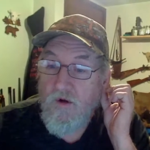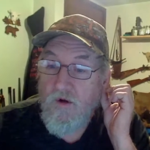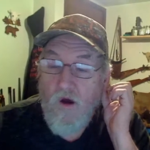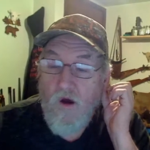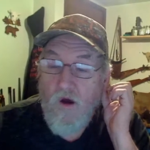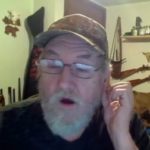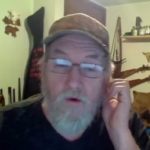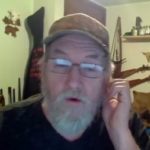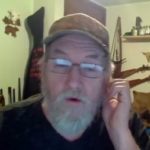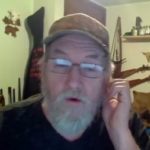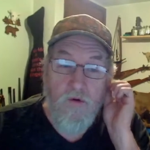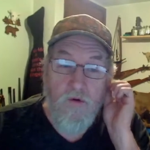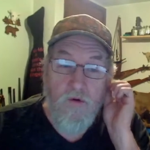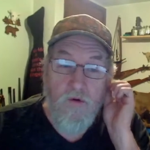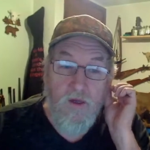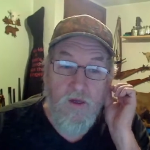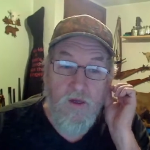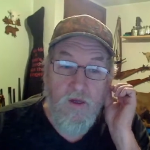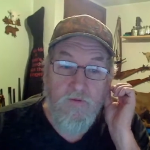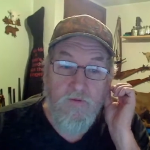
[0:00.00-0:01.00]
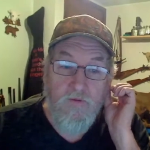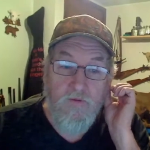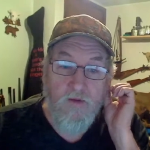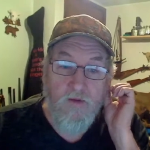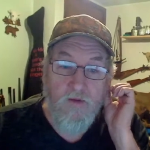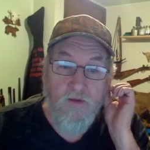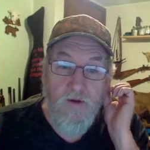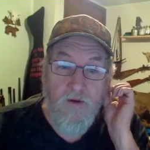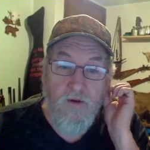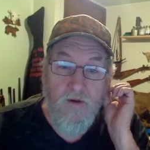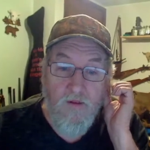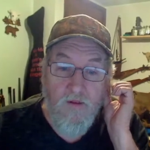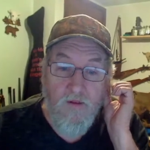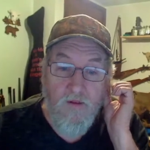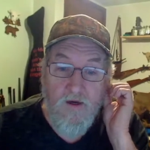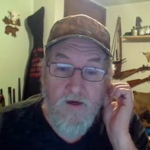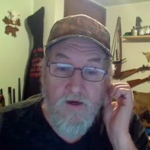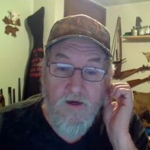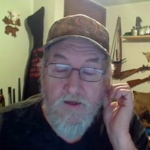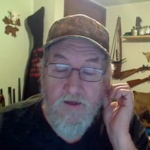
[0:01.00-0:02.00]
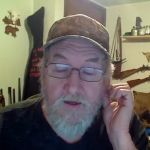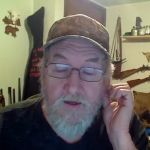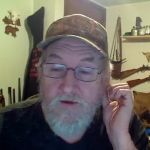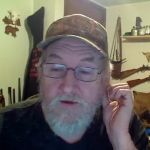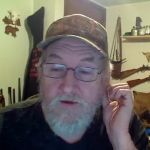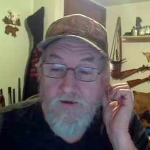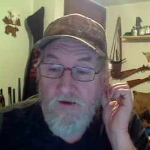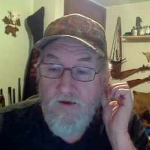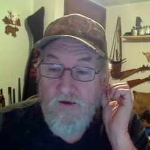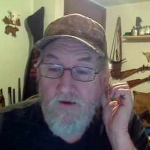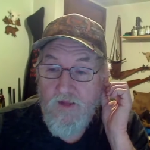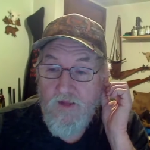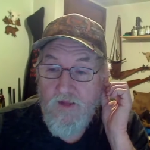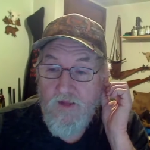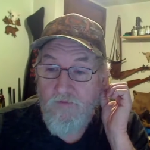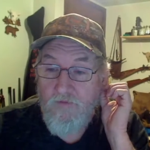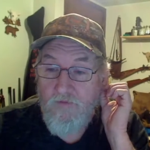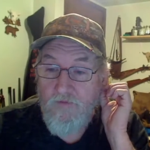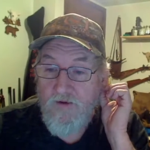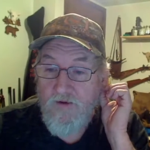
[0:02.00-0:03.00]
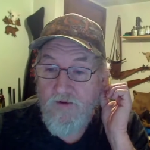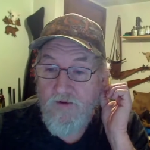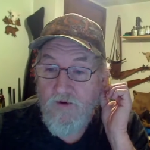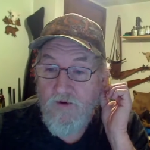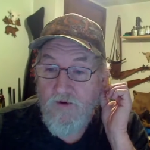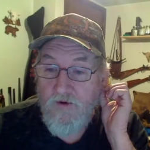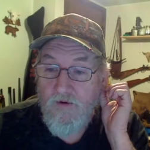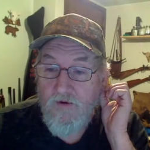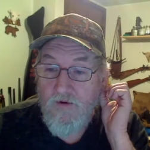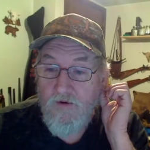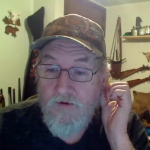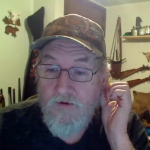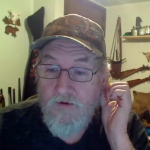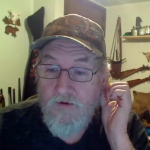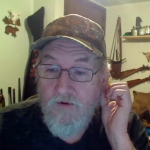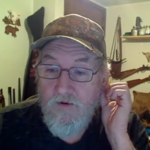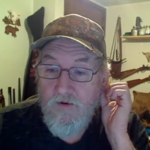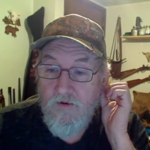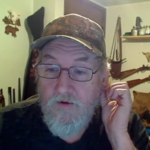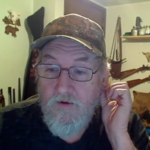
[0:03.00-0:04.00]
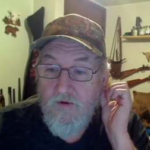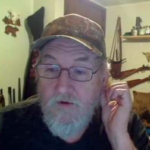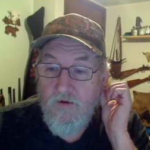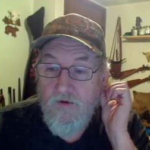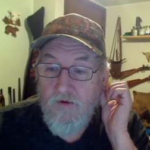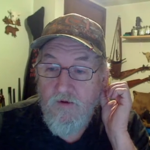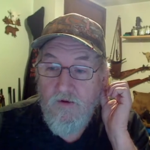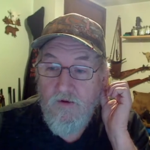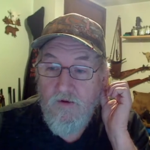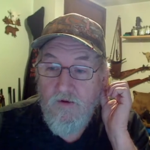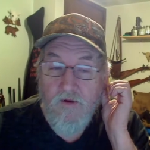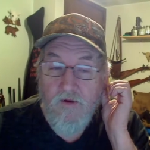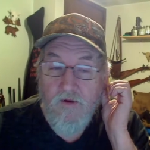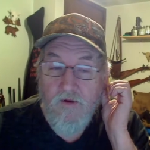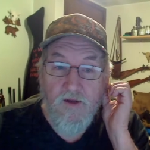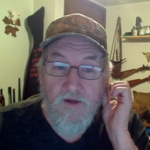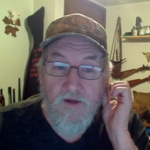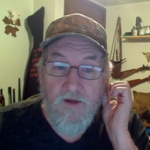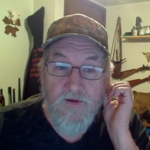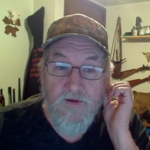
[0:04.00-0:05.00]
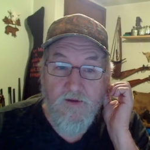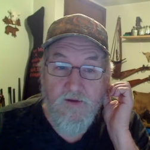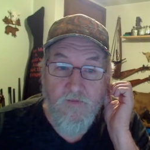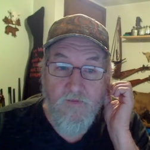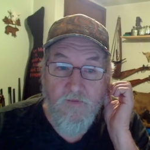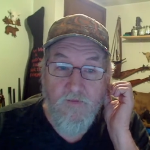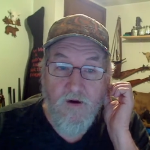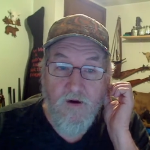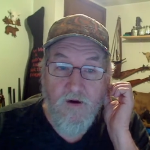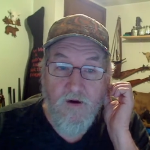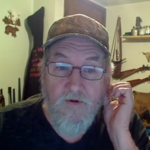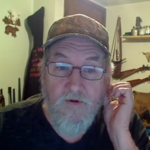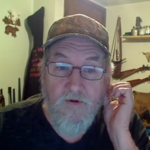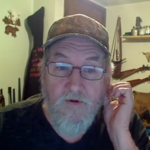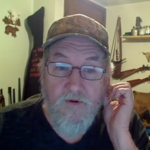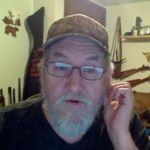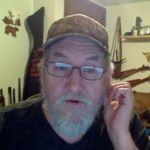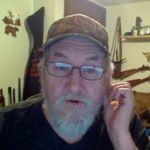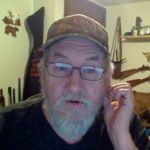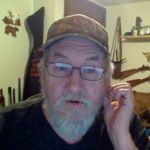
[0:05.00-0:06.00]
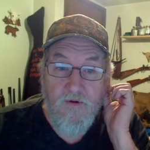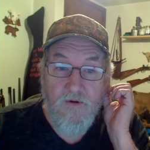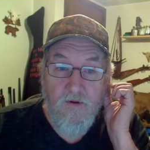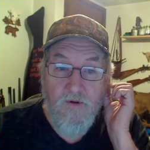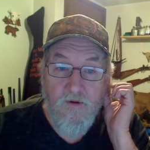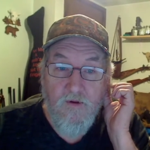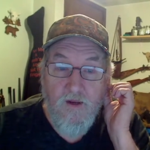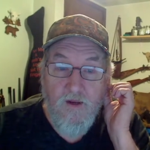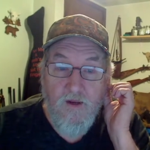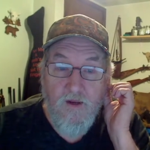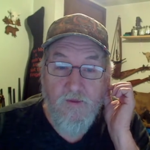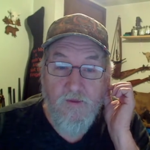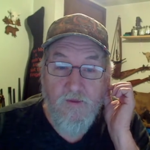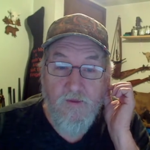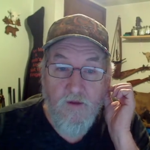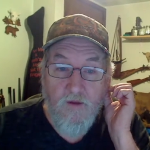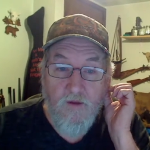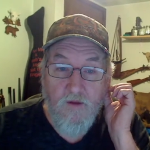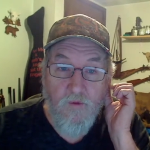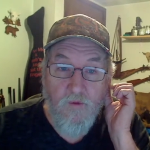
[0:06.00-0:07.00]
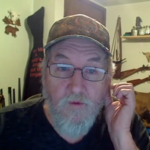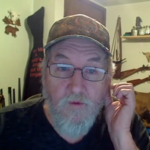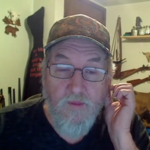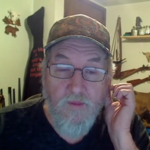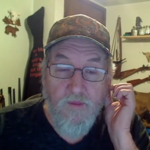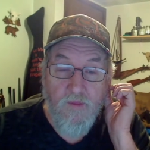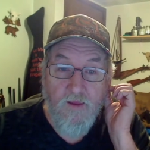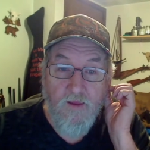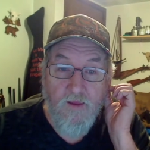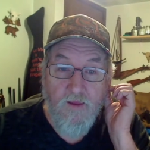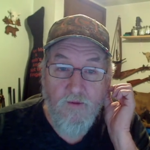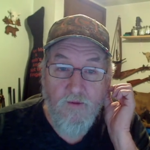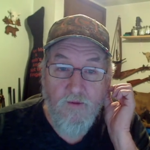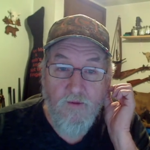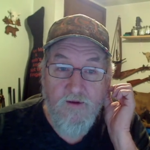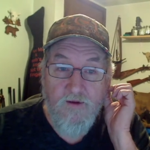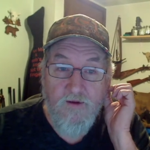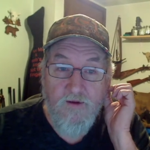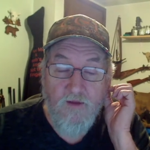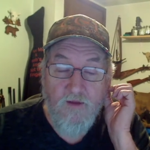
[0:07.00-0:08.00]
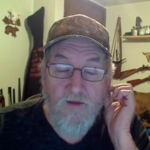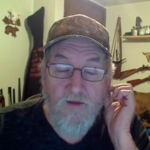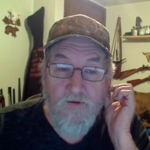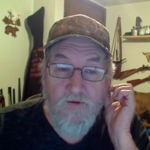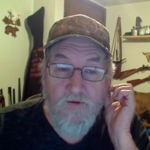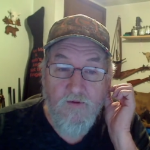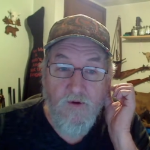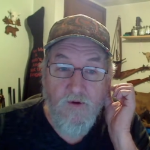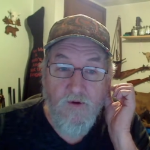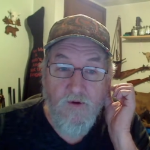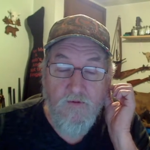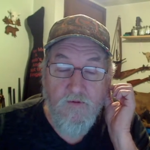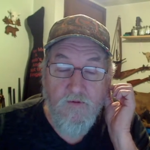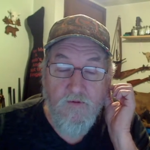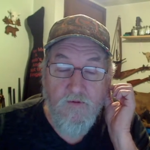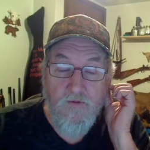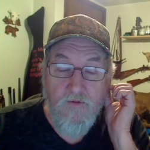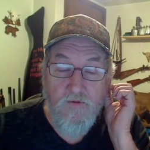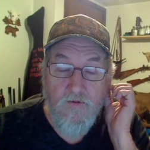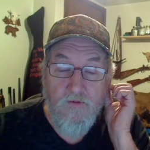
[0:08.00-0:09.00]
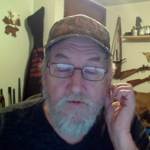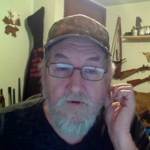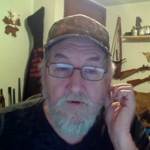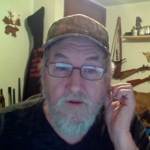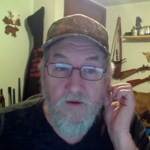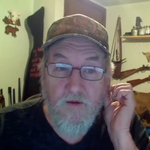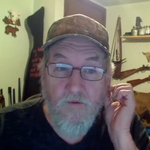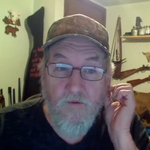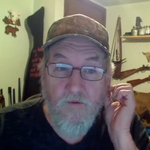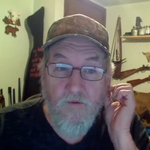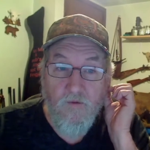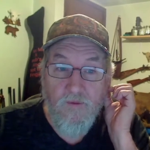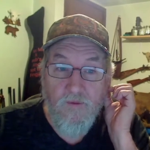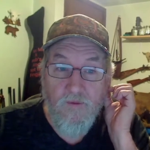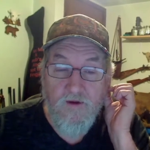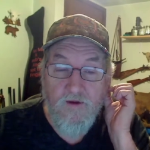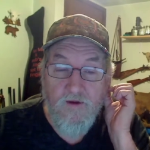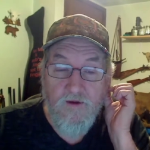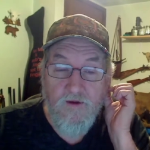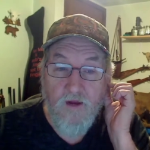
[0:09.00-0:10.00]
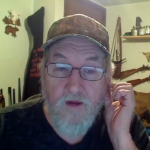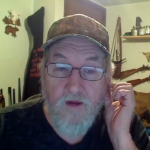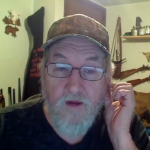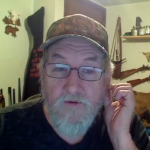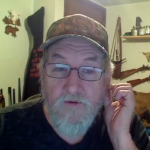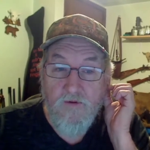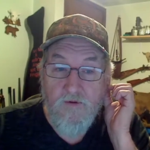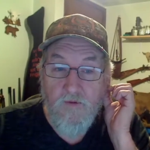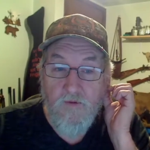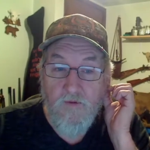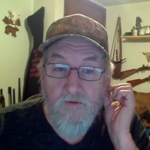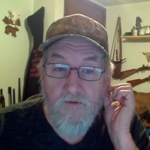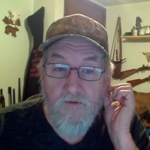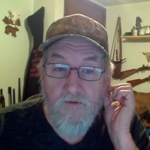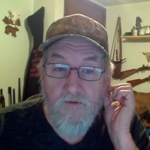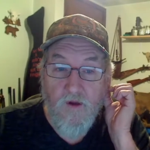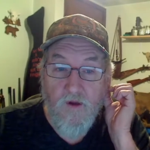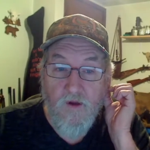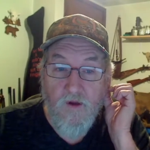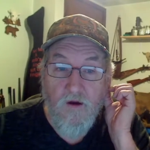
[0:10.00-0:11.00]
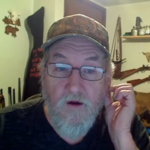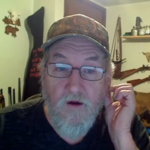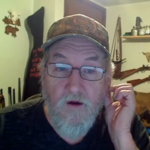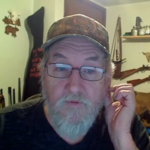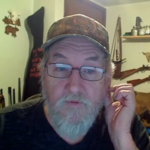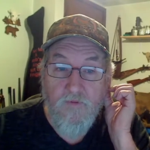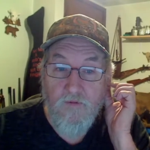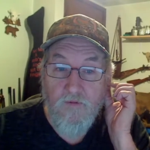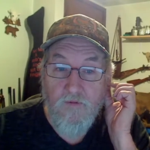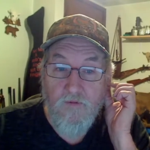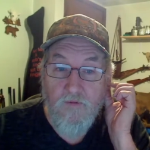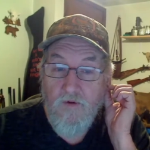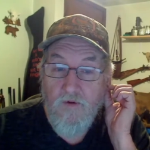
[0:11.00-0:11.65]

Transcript: Oh, and Jeff, you know that deal down in Pittsburgh? He didn't take my offer. He thought it was worth like 3 times as much. You know, they were worth 3 times as much of what I offered him.